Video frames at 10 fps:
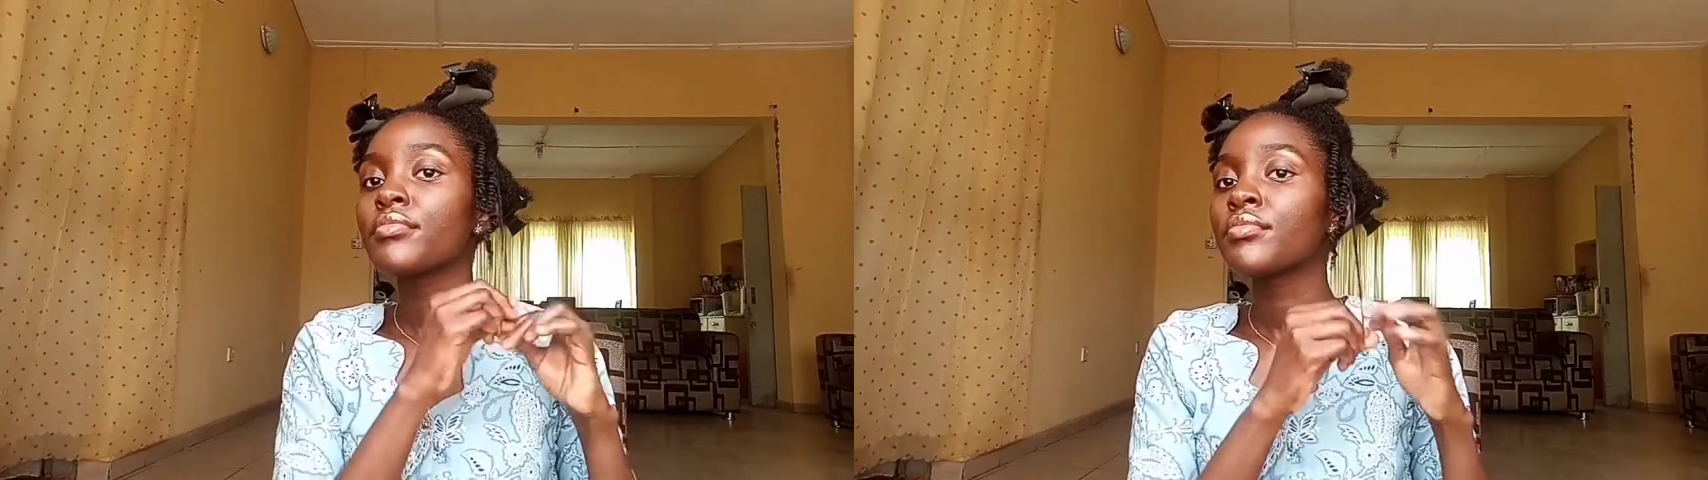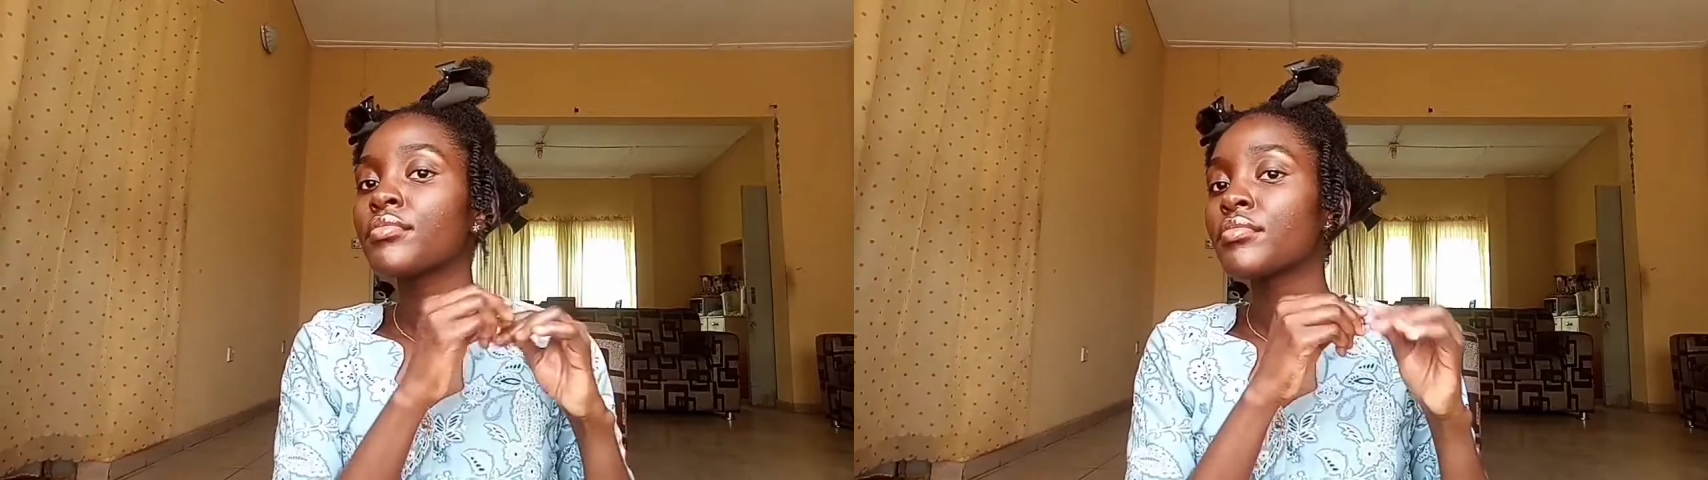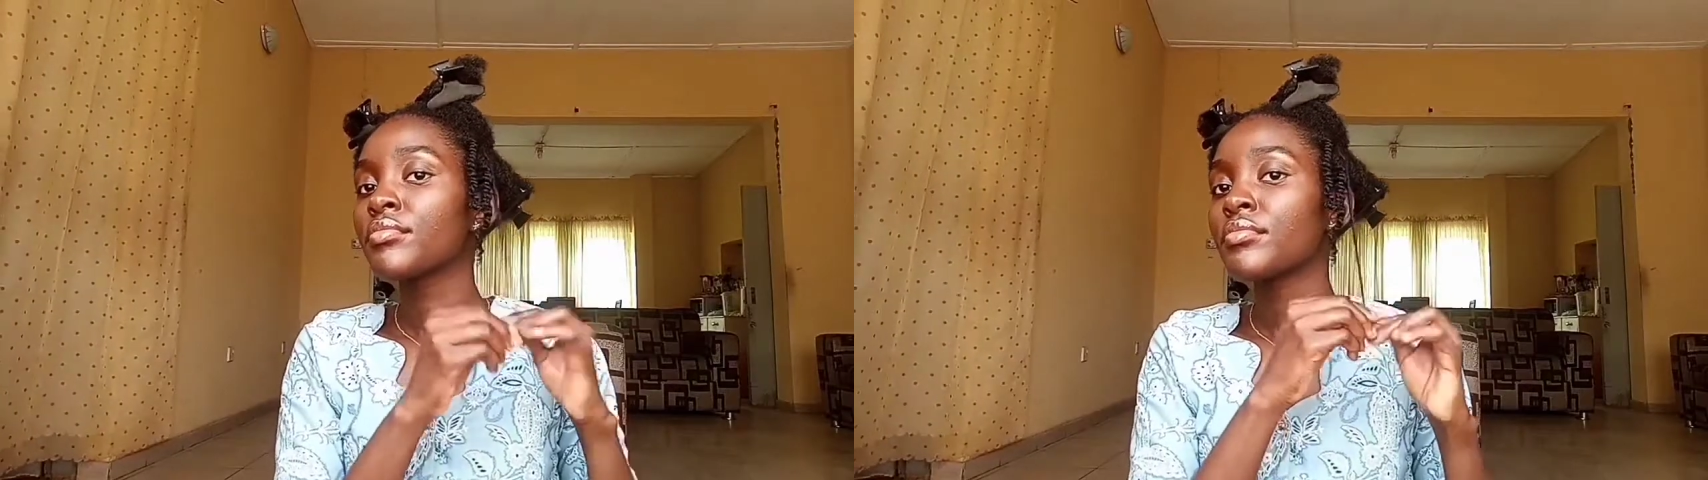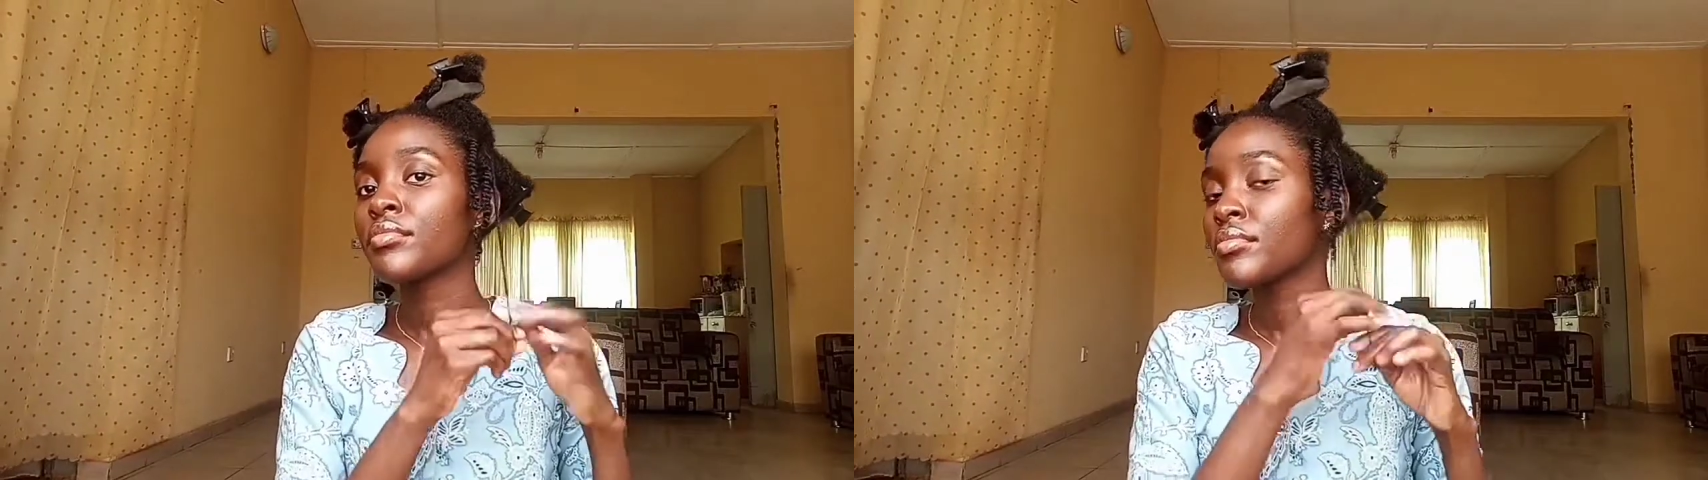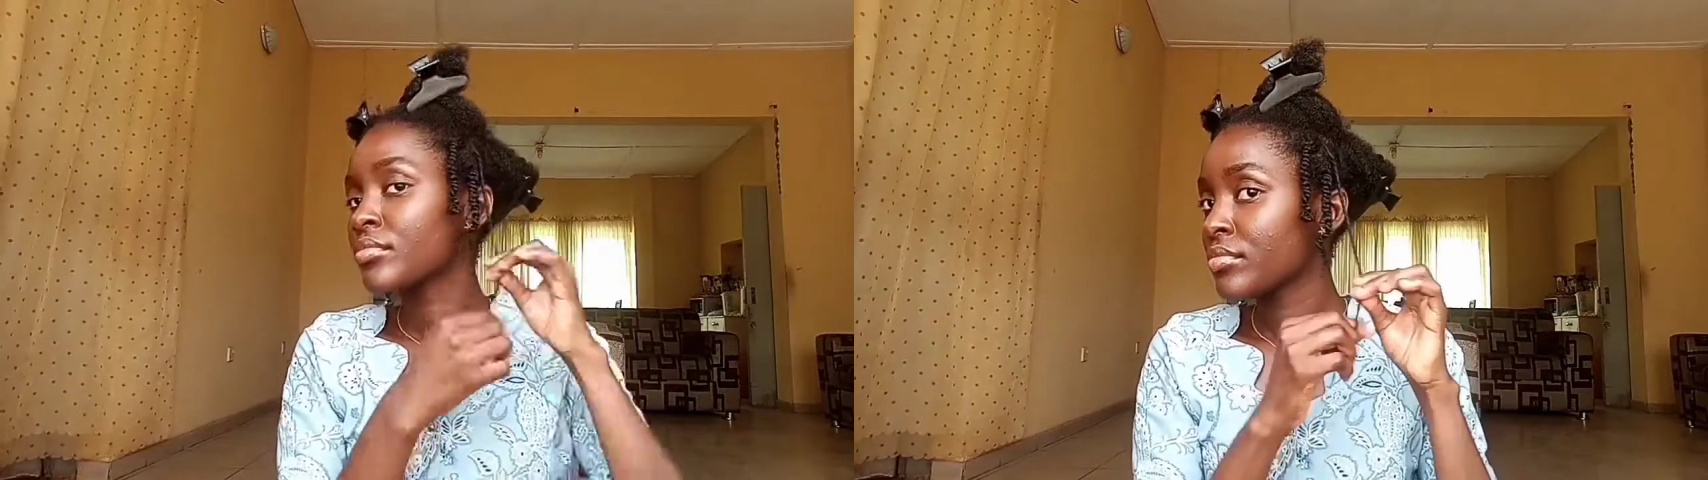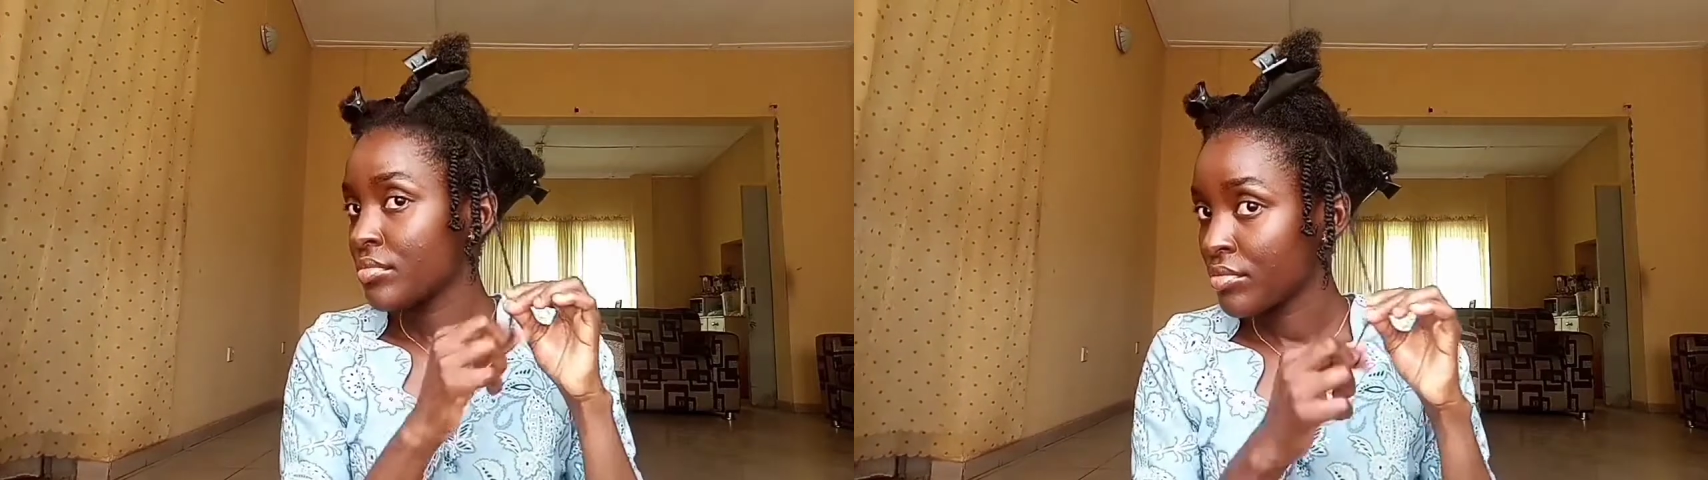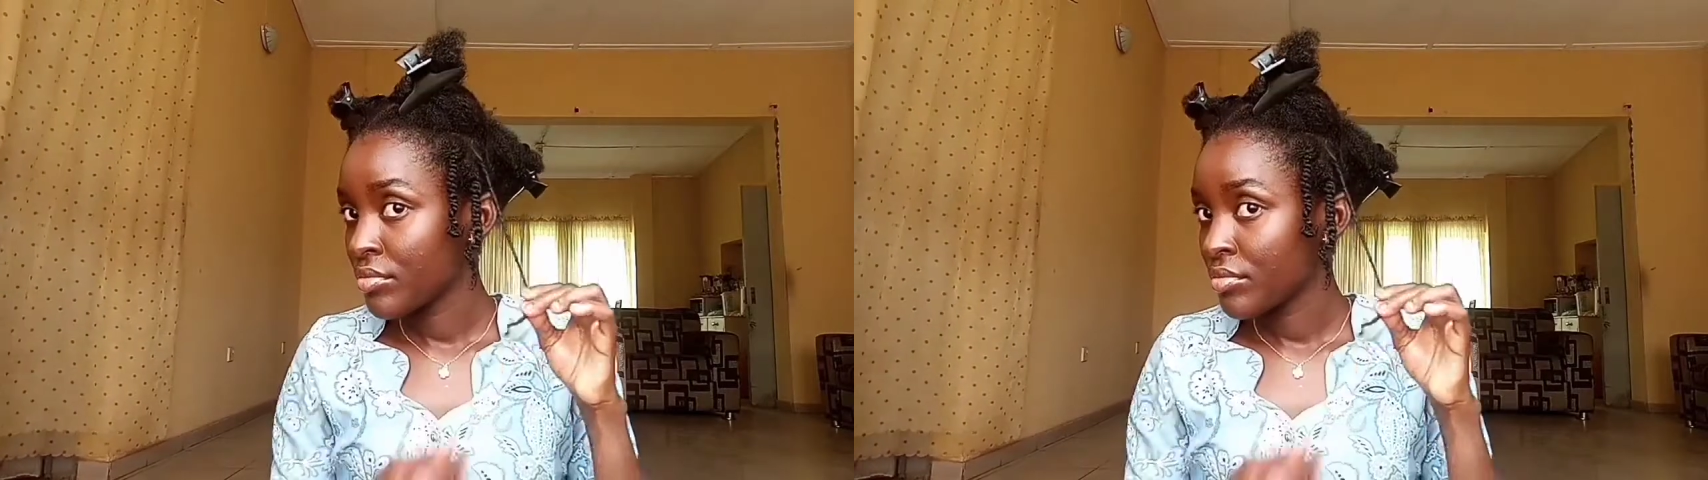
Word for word: as it allows for